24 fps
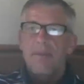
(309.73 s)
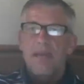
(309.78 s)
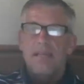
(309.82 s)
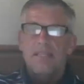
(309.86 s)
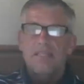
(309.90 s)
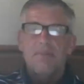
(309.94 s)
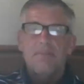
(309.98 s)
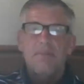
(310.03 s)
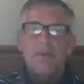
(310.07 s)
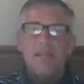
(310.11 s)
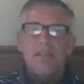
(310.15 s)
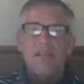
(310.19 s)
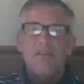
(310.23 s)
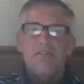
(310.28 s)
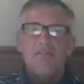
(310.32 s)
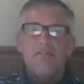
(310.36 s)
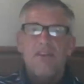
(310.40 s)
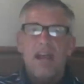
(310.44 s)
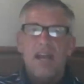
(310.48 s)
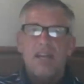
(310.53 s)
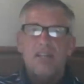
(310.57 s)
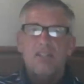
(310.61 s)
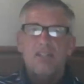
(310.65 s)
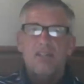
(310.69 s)
as a
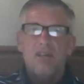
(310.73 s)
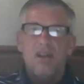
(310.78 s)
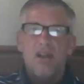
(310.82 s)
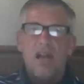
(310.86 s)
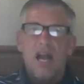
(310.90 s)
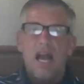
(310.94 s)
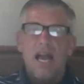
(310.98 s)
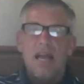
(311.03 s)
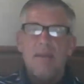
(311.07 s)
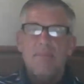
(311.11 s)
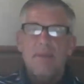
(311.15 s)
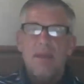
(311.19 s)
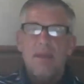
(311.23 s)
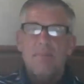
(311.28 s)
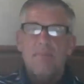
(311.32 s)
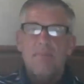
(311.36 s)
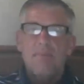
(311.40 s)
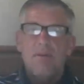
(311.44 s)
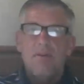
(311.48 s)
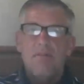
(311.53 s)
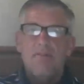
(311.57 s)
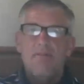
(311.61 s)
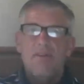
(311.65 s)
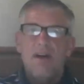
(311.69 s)
manufacturer, I may
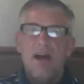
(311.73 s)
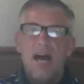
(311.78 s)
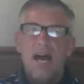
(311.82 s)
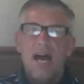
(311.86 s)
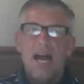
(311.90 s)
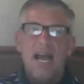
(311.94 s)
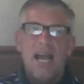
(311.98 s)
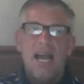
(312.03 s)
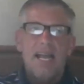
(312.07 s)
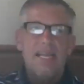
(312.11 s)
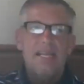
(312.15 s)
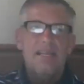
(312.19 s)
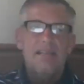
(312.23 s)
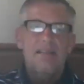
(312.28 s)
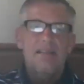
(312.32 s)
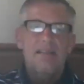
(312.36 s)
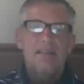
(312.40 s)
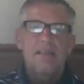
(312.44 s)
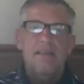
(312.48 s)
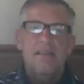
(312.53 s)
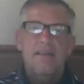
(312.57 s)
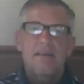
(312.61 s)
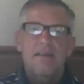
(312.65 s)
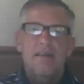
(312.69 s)
provide
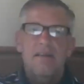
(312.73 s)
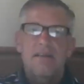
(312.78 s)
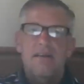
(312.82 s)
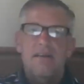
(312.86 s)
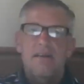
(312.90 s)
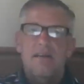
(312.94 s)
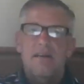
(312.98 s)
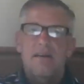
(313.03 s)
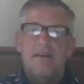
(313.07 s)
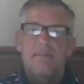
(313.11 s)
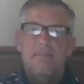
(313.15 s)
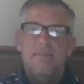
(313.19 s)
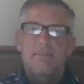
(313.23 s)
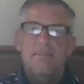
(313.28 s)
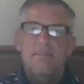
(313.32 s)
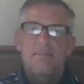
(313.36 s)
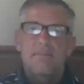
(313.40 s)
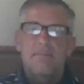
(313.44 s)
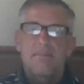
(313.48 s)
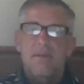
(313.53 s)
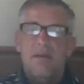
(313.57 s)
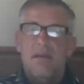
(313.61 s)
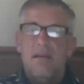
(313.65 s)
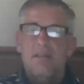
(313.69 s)

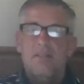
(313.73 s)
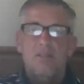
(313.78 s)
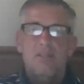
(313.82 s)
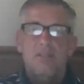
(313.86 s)
an